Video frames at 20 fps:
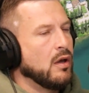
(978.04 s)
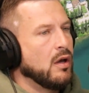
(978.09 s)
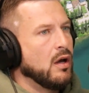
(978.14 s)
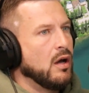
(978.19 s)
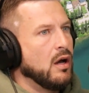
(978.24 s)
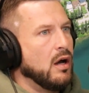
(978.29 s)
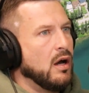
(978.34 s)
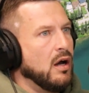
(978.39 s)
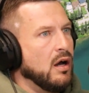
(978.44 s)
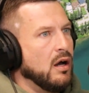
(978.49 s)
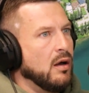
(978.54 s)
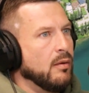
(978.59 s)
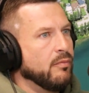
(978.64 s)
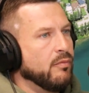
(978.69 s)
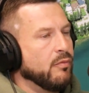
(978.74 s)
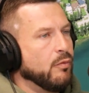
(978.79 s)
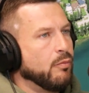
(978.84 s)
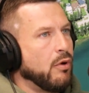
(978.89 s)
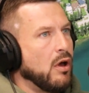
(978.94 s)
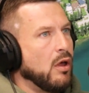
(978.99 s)

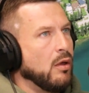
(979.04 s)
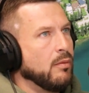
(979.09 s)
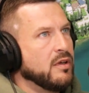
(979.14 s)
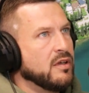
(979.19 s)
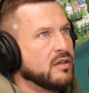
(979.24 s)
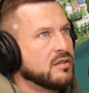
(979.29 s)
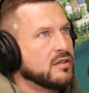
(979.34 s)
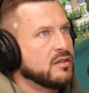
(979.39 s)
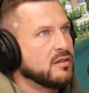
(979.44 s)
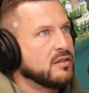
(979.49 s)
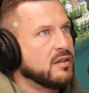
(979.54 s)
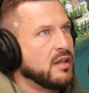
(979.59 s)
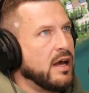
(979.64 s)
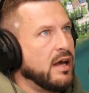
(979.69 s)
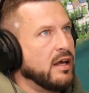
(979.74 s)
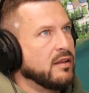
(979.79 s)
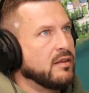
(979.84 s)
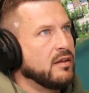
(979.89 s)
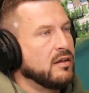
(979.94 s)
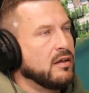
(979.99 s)
Problem is
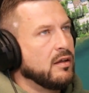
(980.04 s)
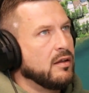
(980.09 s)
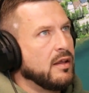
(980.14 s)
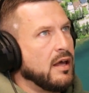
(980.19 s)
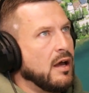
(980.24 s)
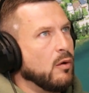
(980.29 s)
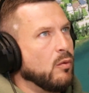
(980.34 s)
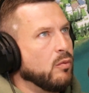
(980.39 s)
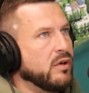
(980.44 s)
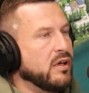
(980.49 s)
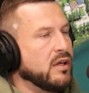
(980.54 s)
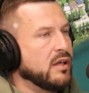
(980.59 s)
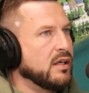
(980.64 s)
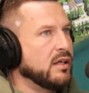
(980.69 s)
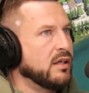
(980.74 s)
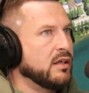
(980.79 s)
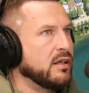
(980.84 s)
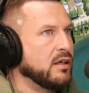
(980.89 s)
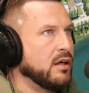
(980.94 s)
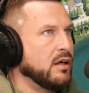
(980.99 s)
that
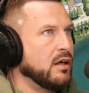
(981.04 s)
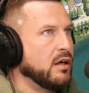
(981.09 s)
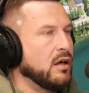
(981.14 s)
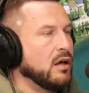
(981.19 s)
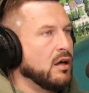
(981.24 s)
weedy